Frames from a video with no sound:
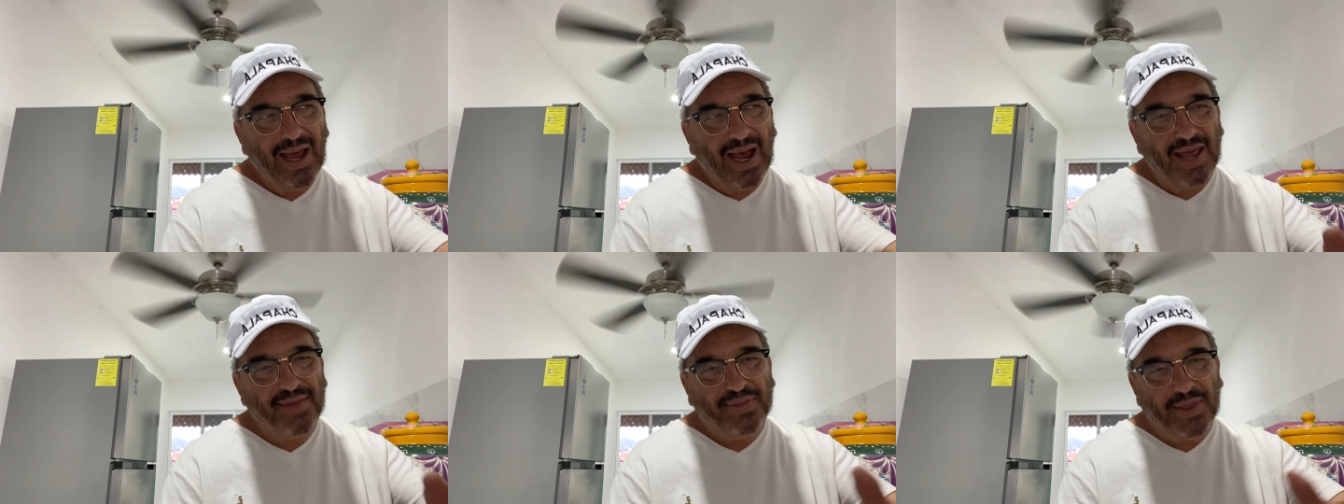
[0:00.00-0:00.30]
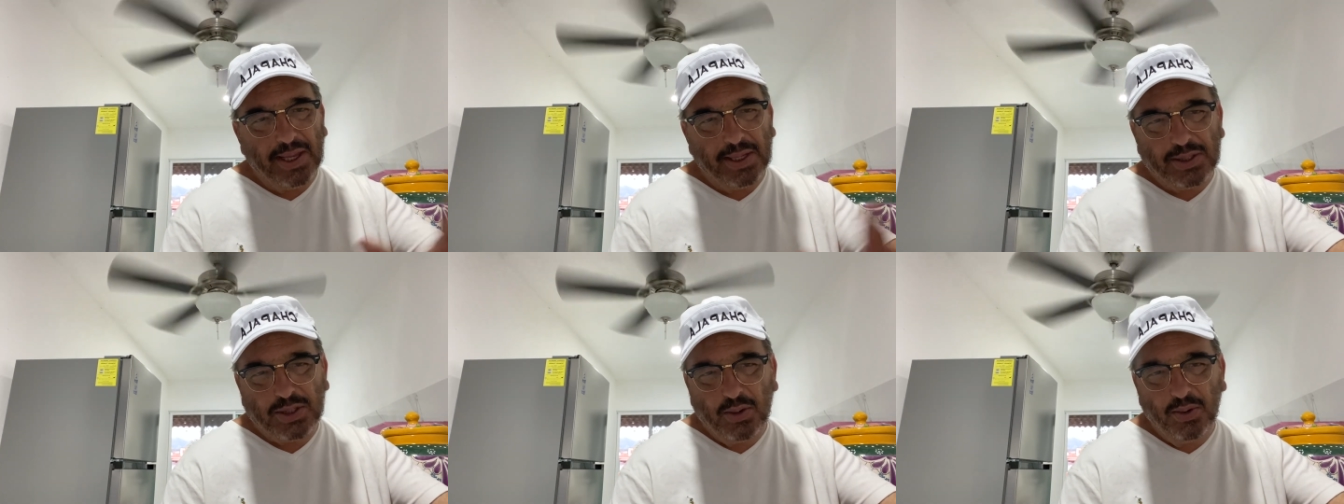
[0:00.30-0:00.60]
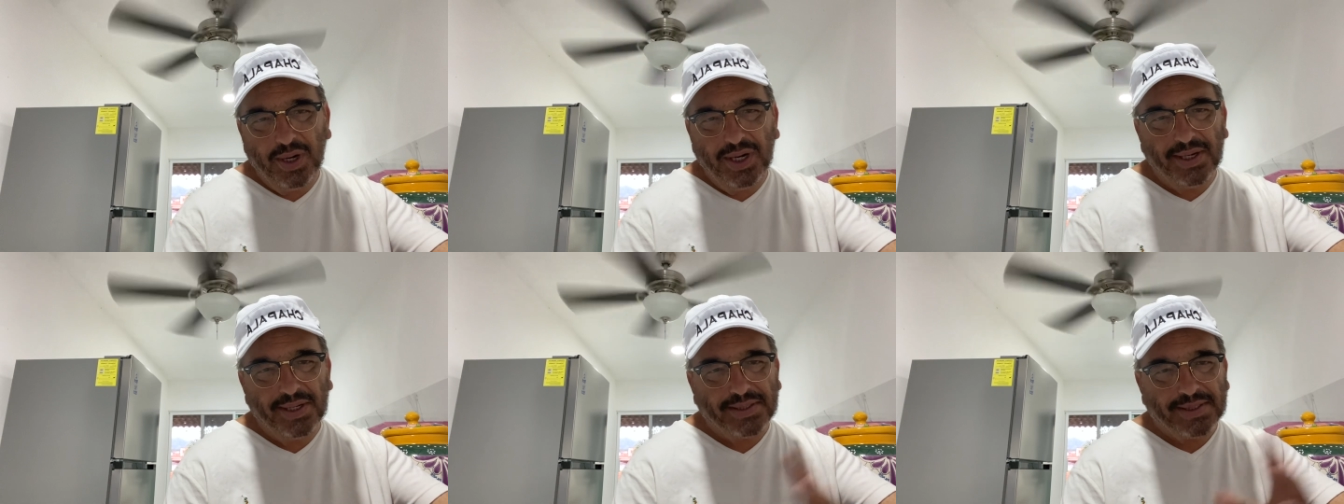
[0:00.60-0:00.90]
I think
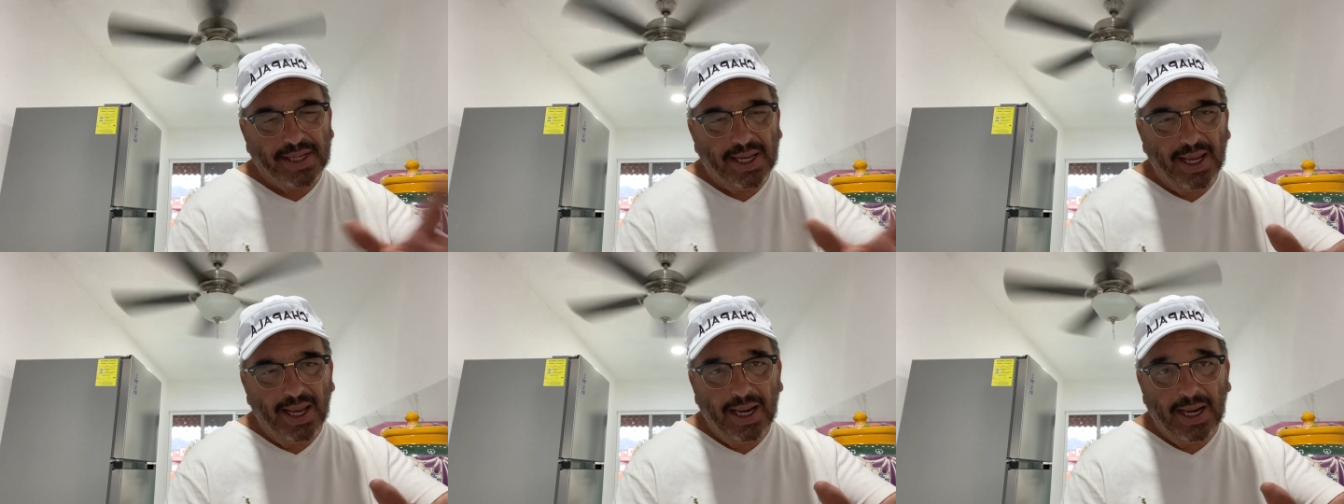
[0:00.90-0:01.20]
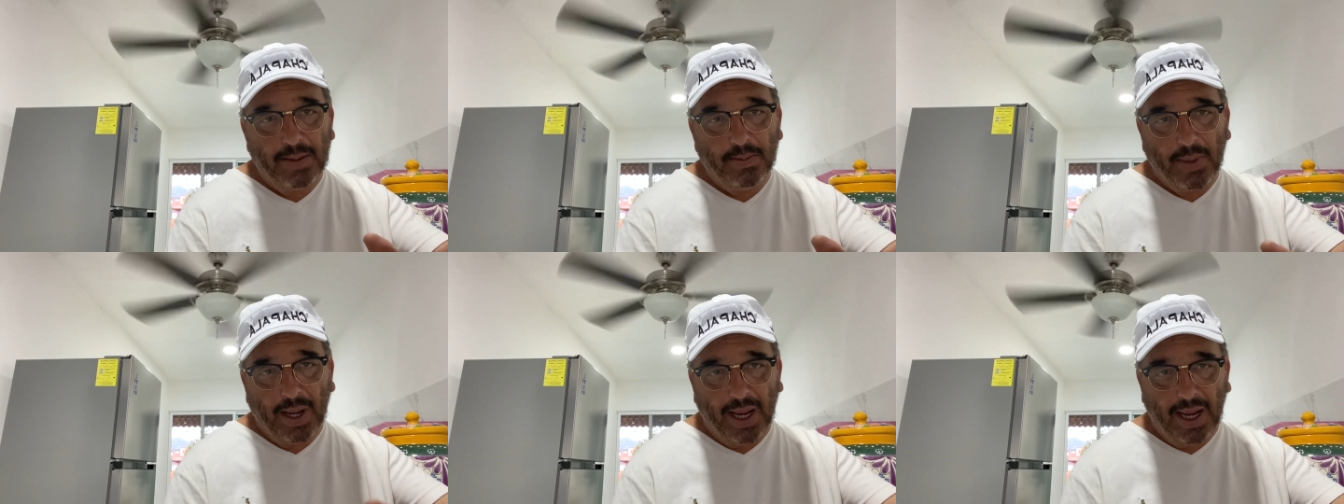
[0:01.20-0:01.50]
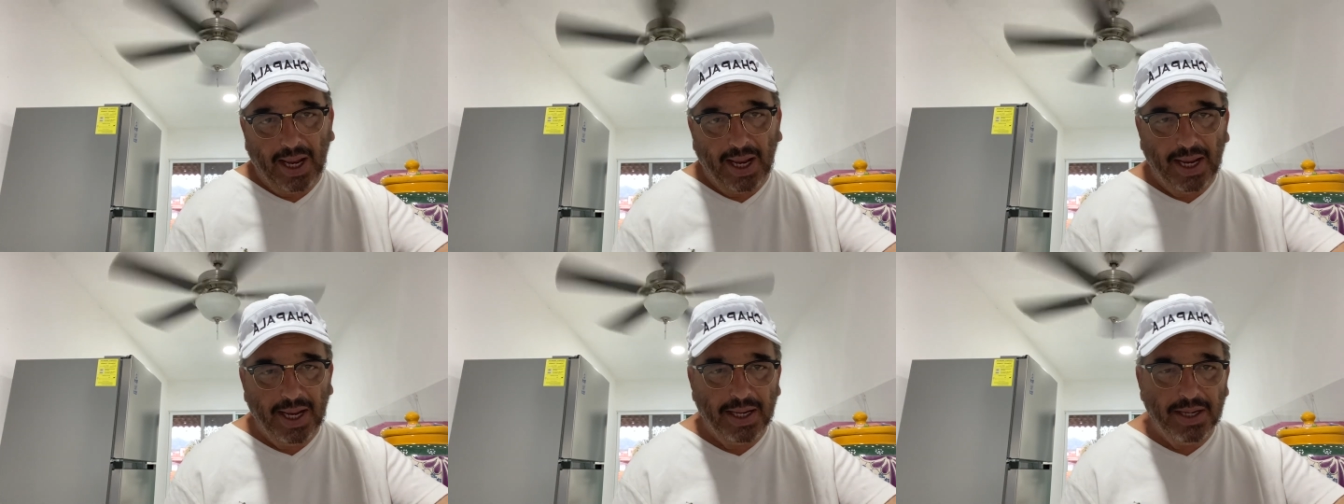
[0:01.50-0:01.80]
during the time
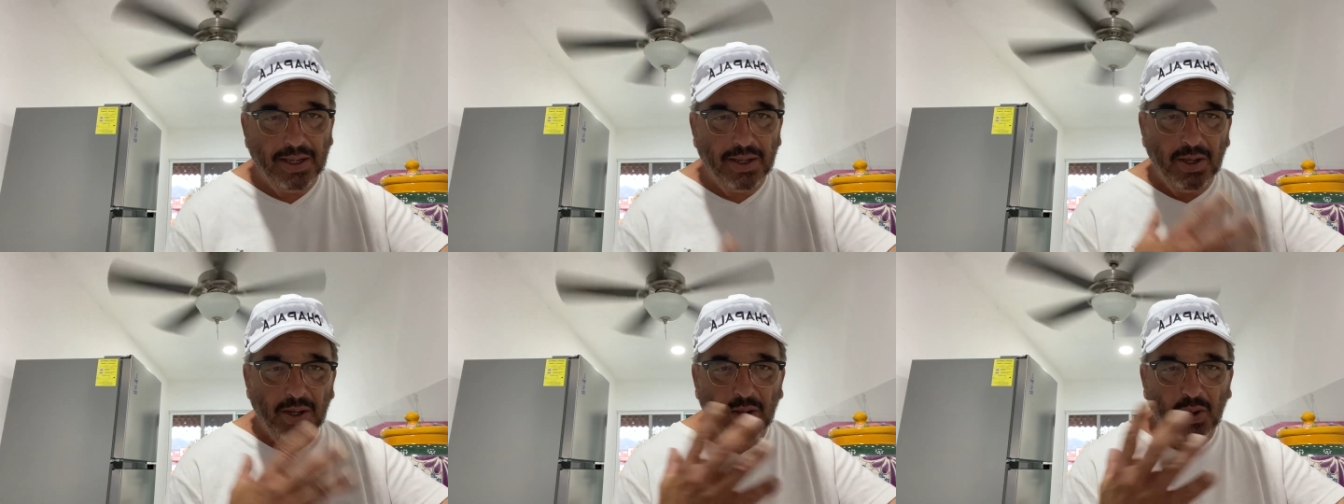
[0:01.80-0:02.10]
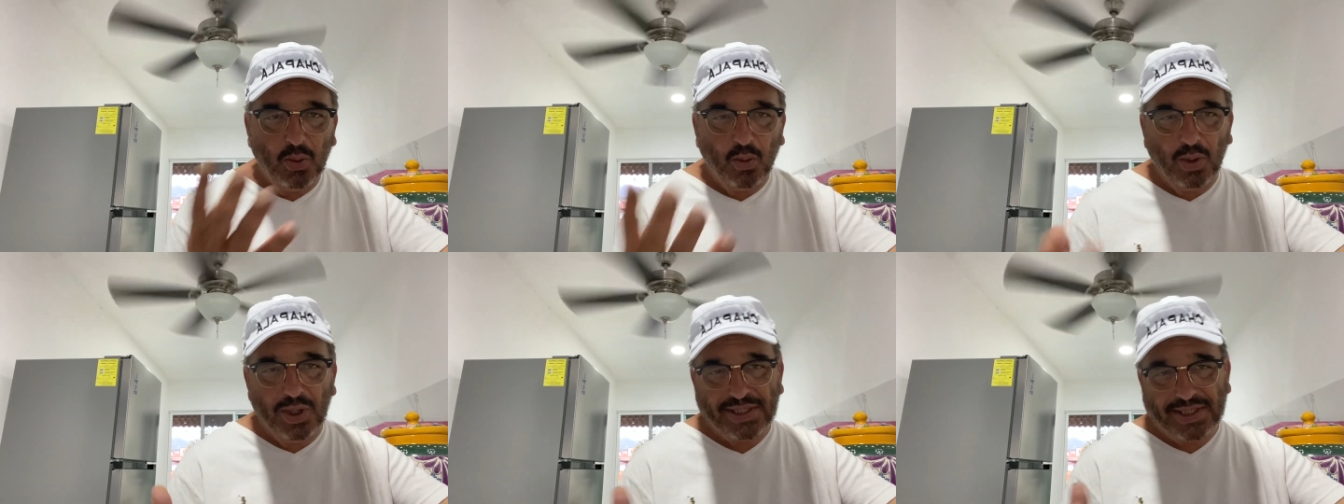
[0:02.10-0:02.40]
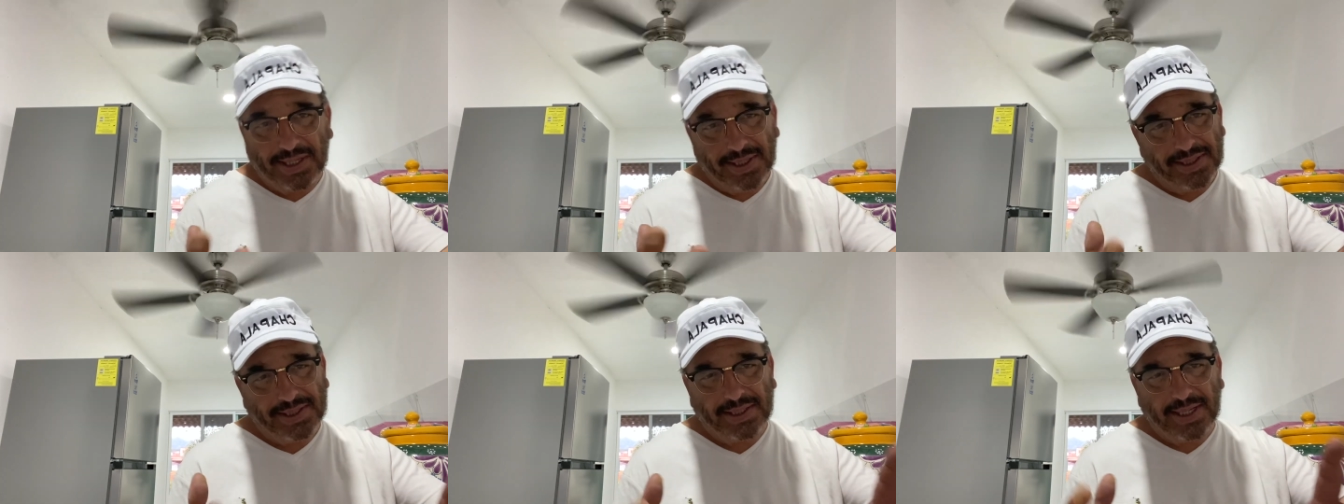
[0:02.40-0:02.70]
I
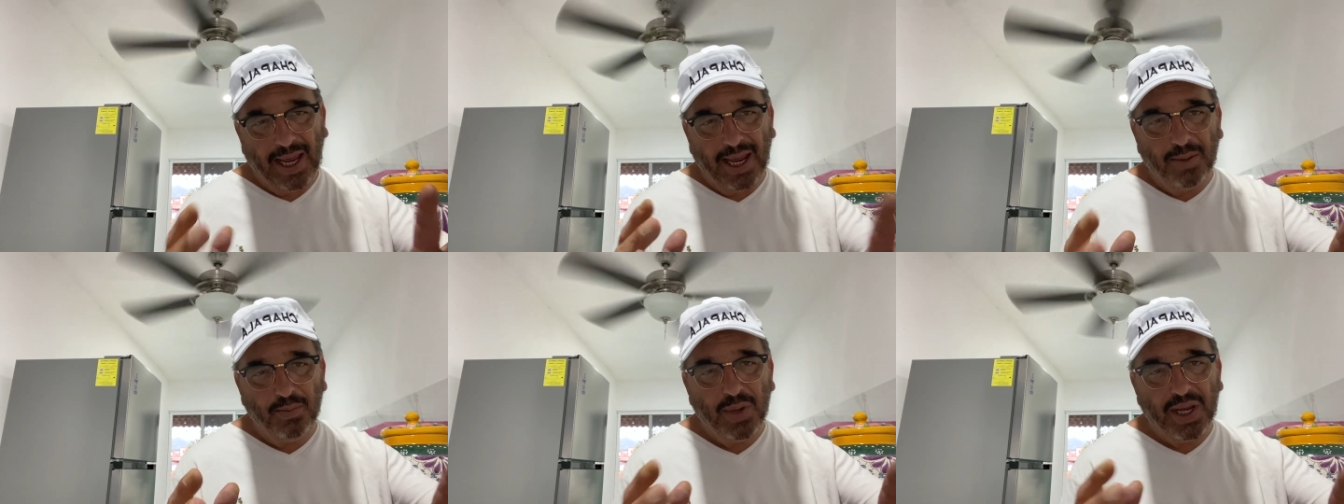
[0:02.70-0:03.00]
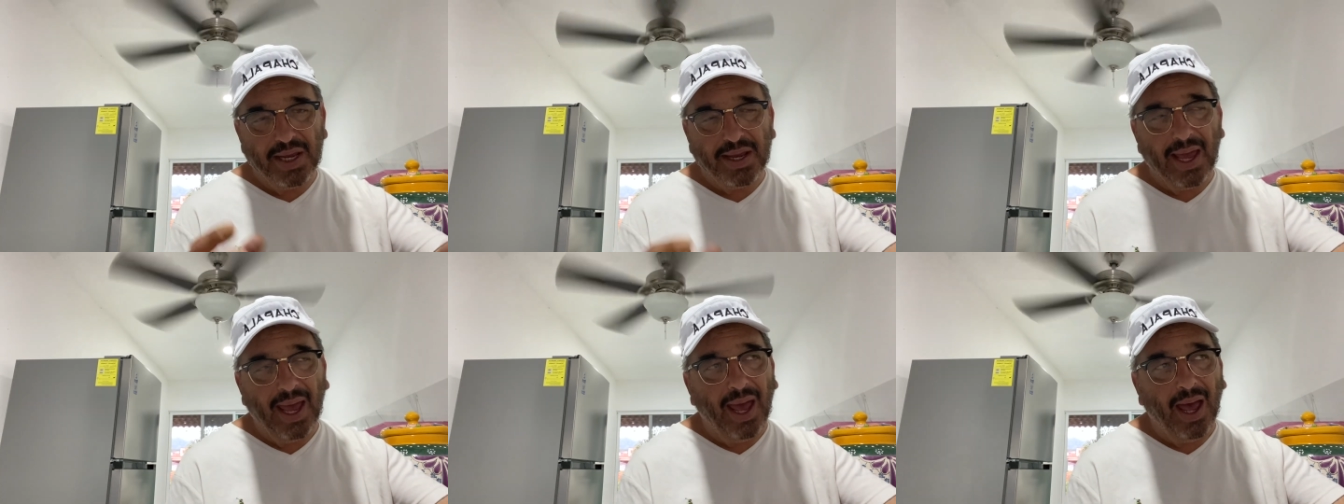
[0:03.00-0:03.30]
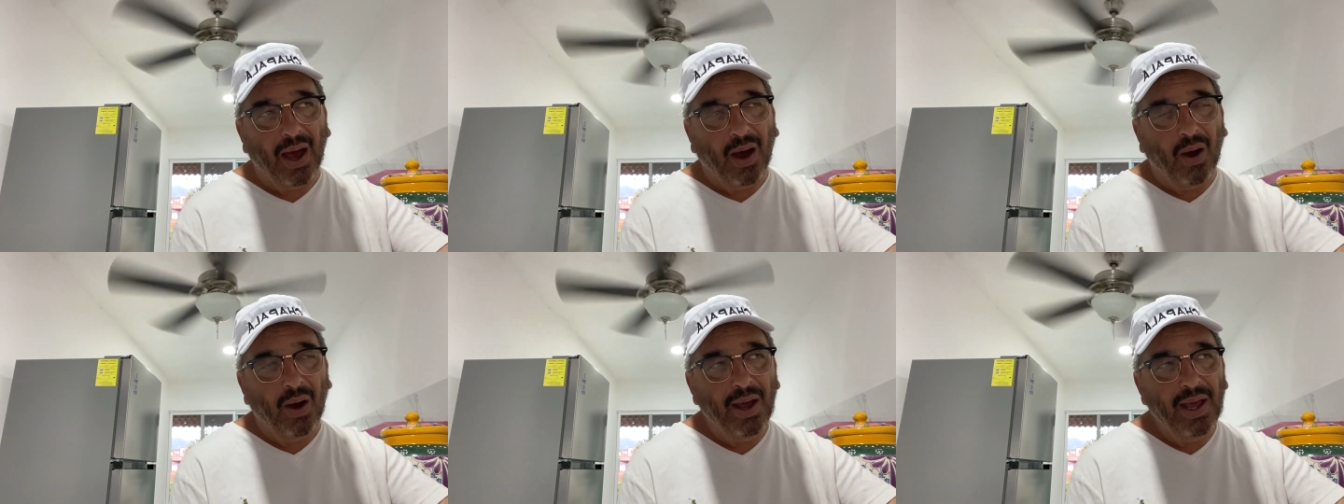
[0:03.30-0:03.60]
was in San
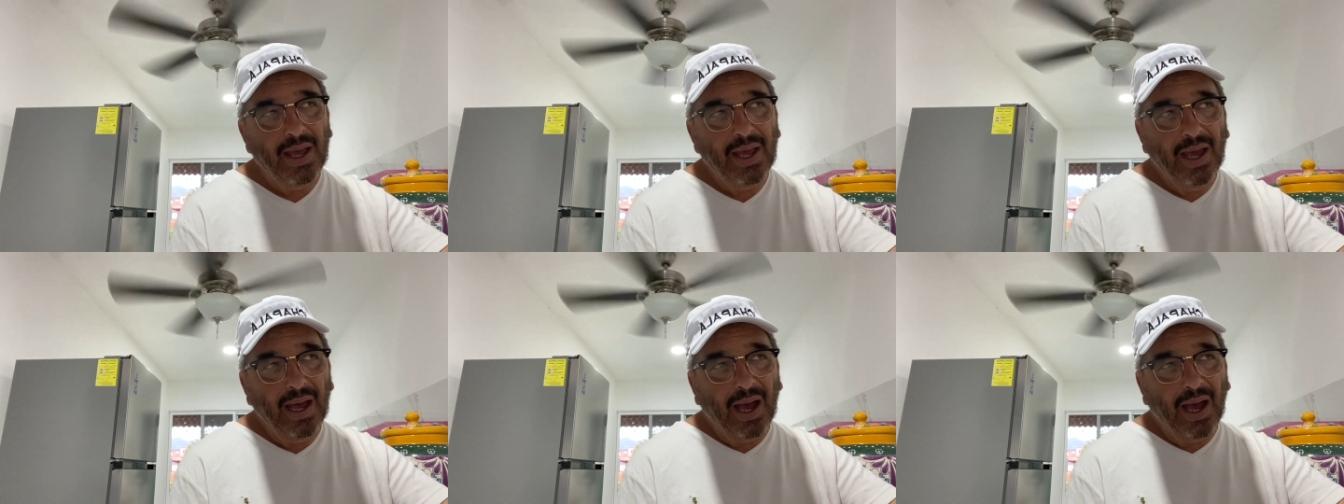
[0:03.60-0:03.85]
Miguel,